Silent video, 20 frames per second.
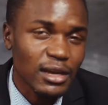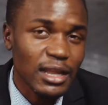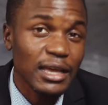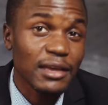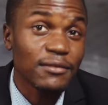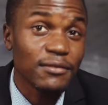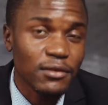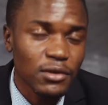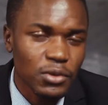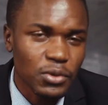
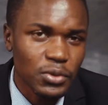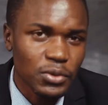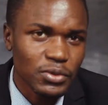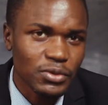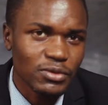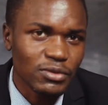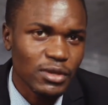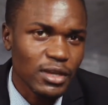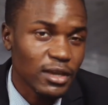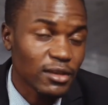livelihood.
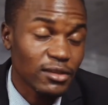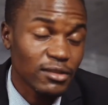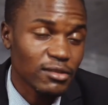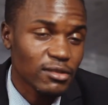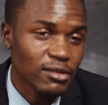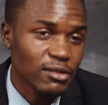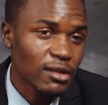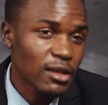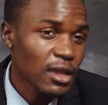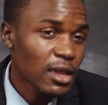
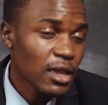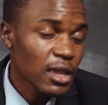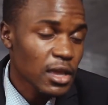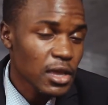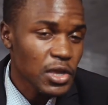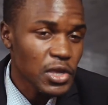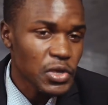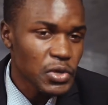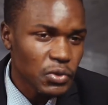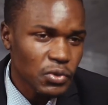As
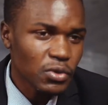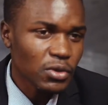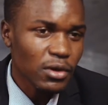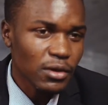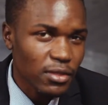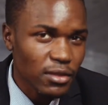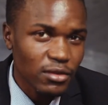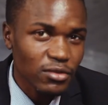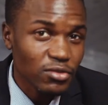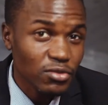you know,
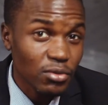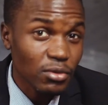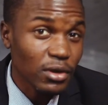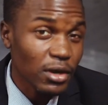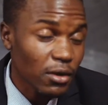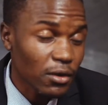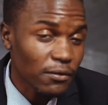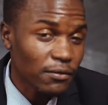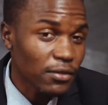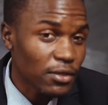the story
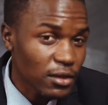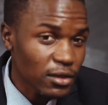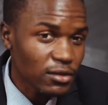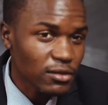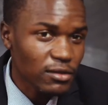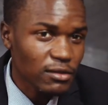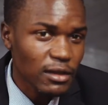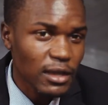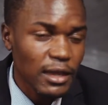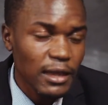of
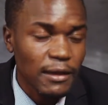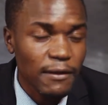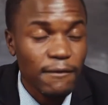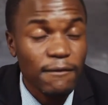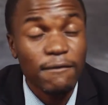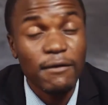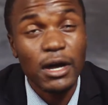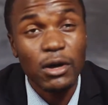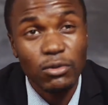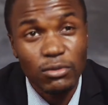this
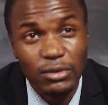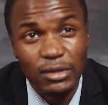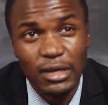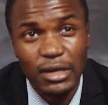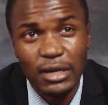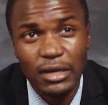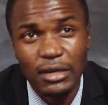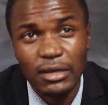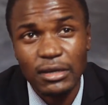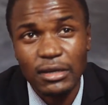founder,
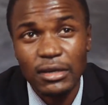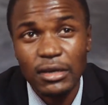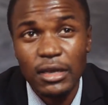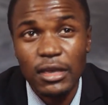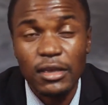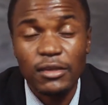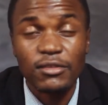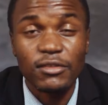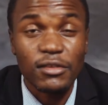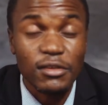the
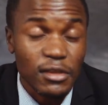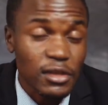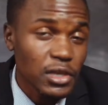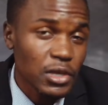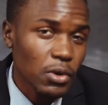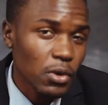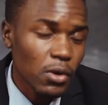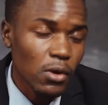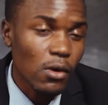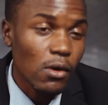
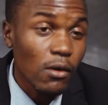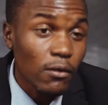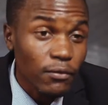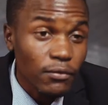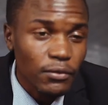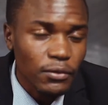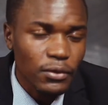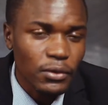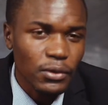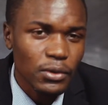CEO
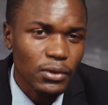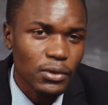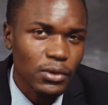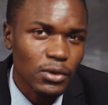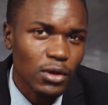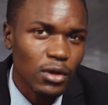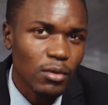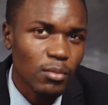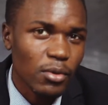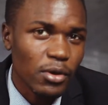of
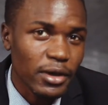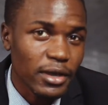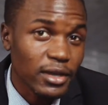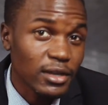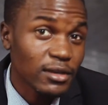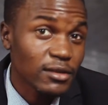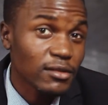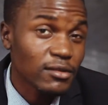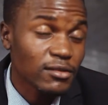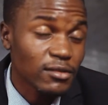Global
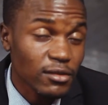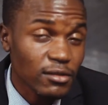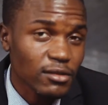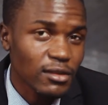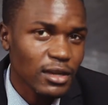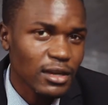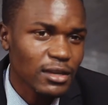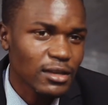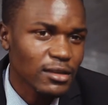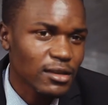Hand,
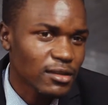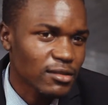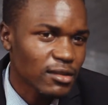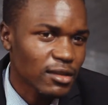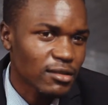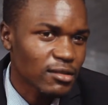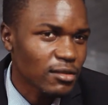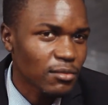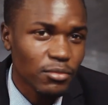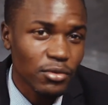Sister Linda
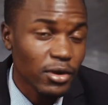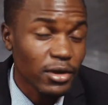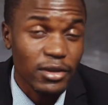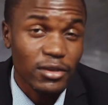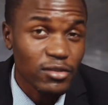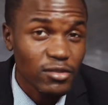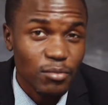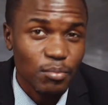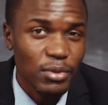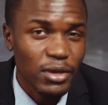Satinboma,
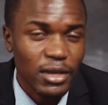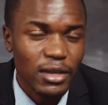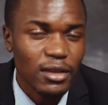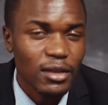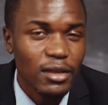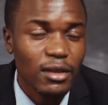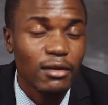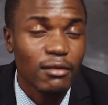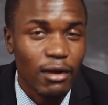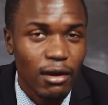his
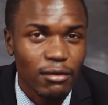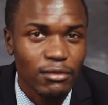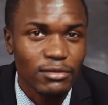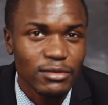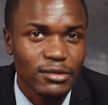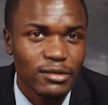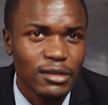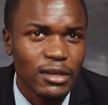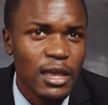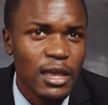background
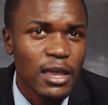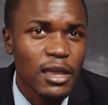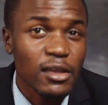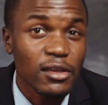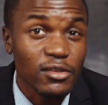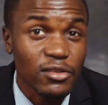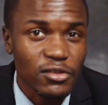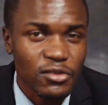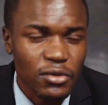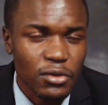
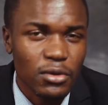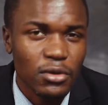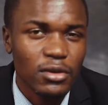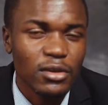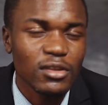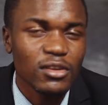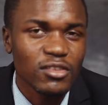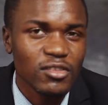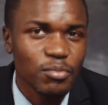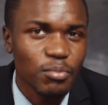is so
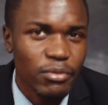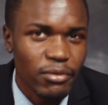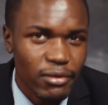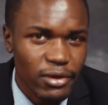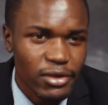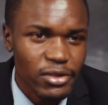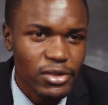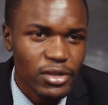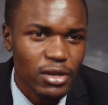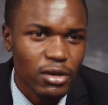
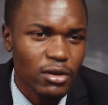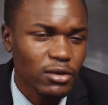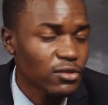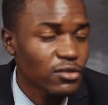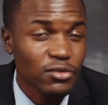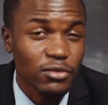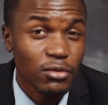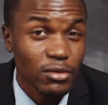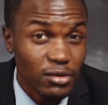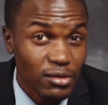inspirational, it's
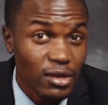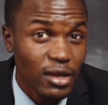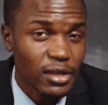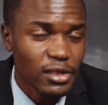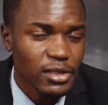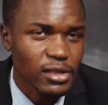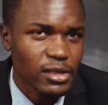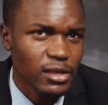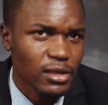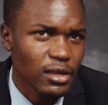so
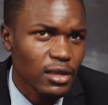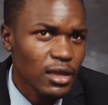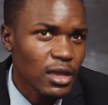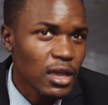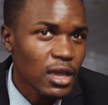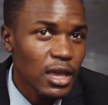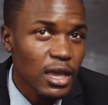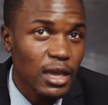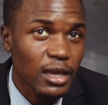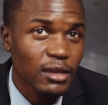touching,
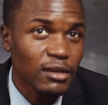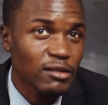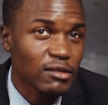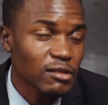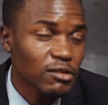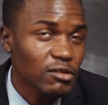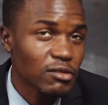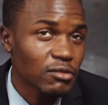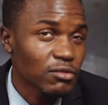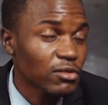and to
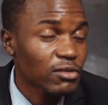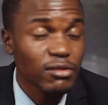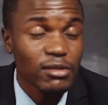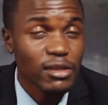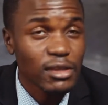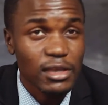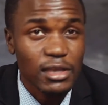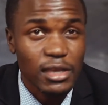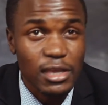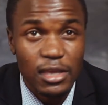
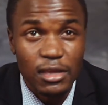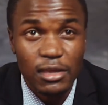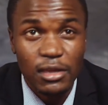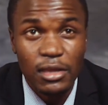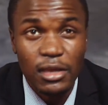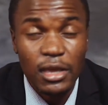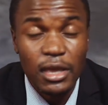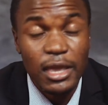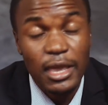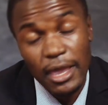see
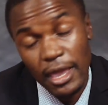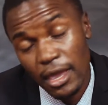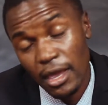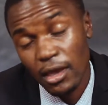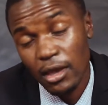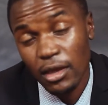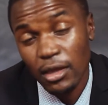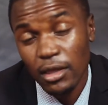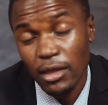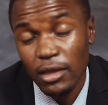him
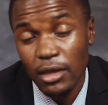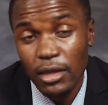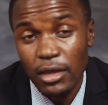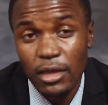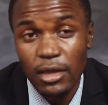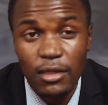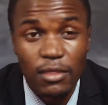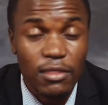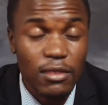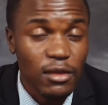
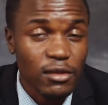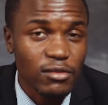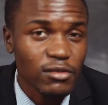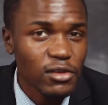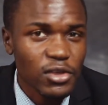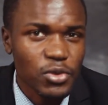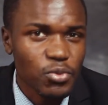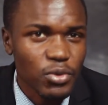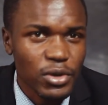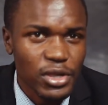in the
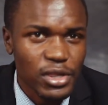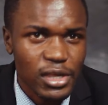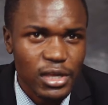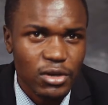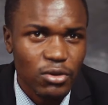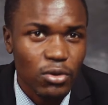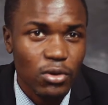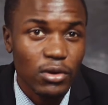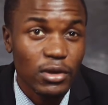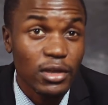situation
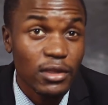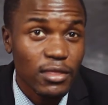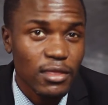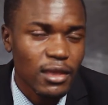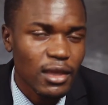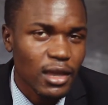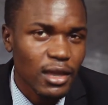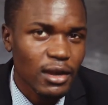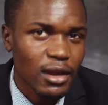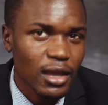or in the
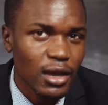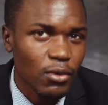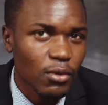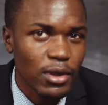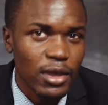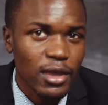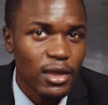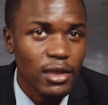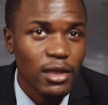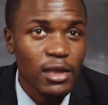area
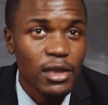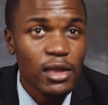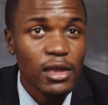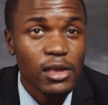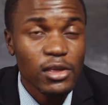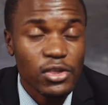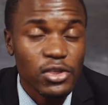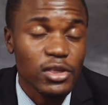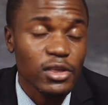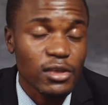where
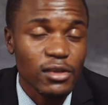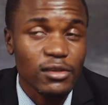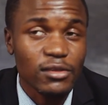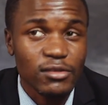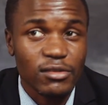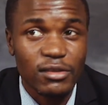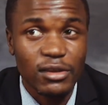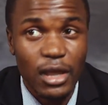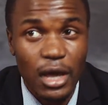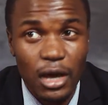she
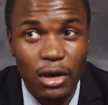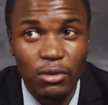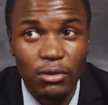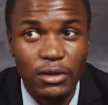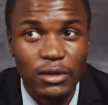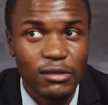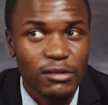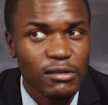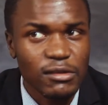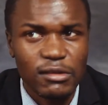is now, it
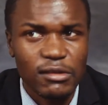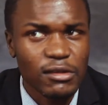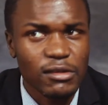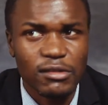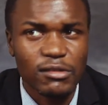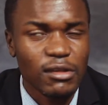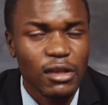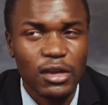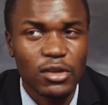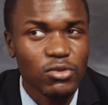
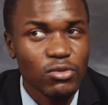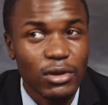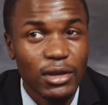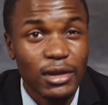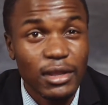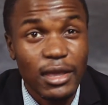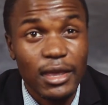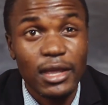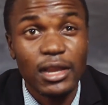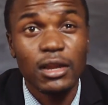is
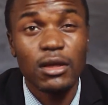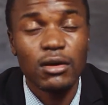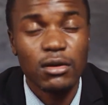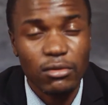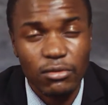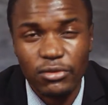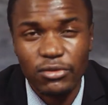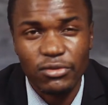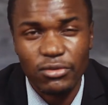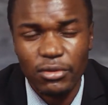actually a long
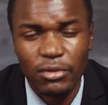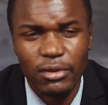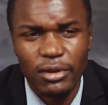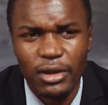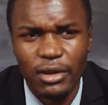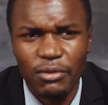story